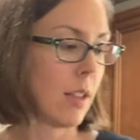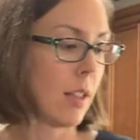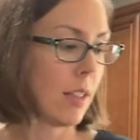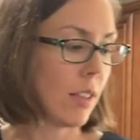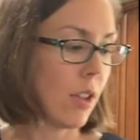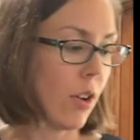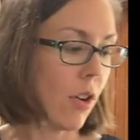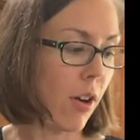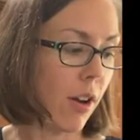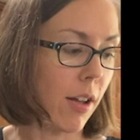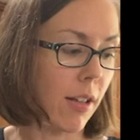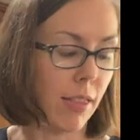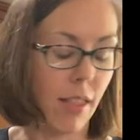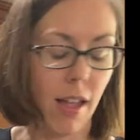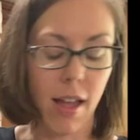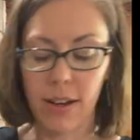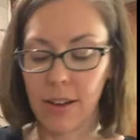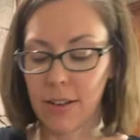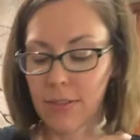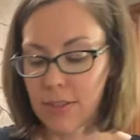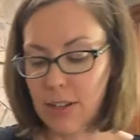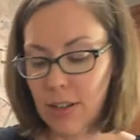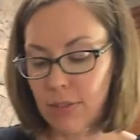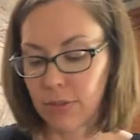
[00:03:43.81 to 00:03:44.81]
There are a lot
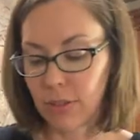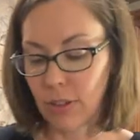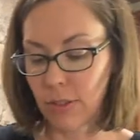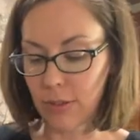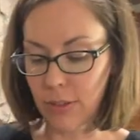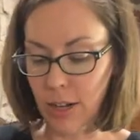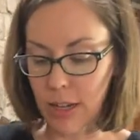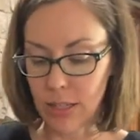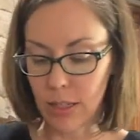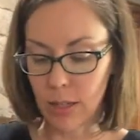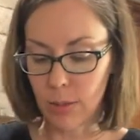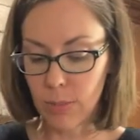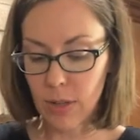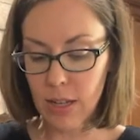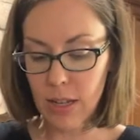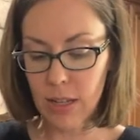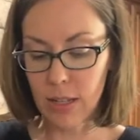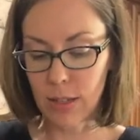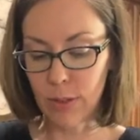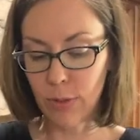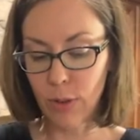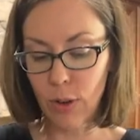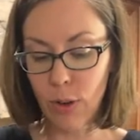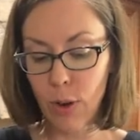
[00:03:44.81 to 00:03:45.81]
of different
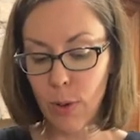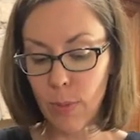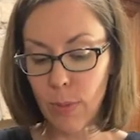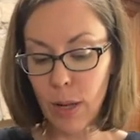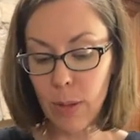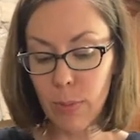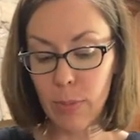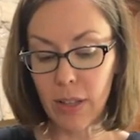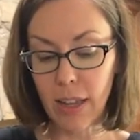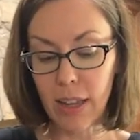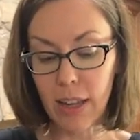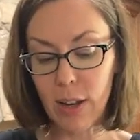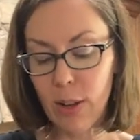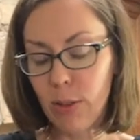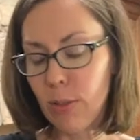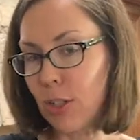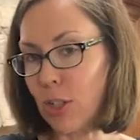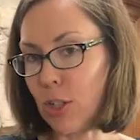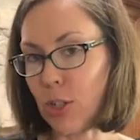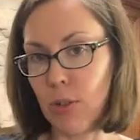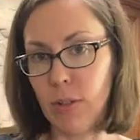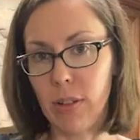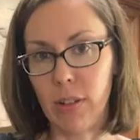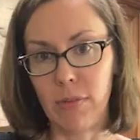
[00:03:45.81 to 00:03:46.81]
recipes for homemade Play-Doh
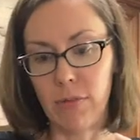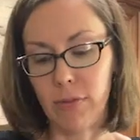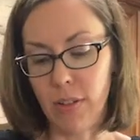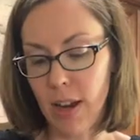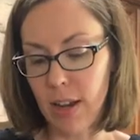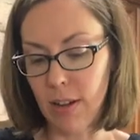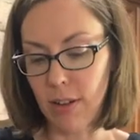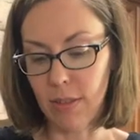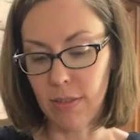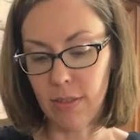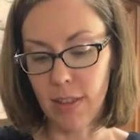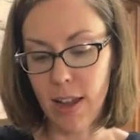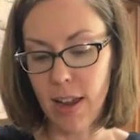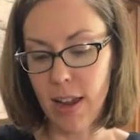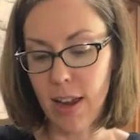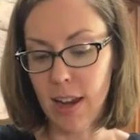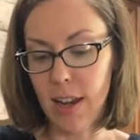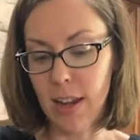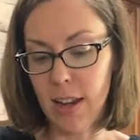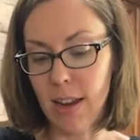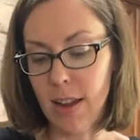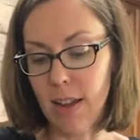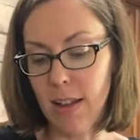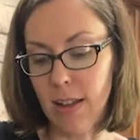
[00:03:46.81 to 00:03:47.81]
that you can find
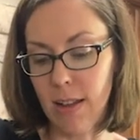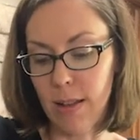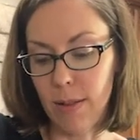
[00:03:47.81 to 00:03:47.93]
online.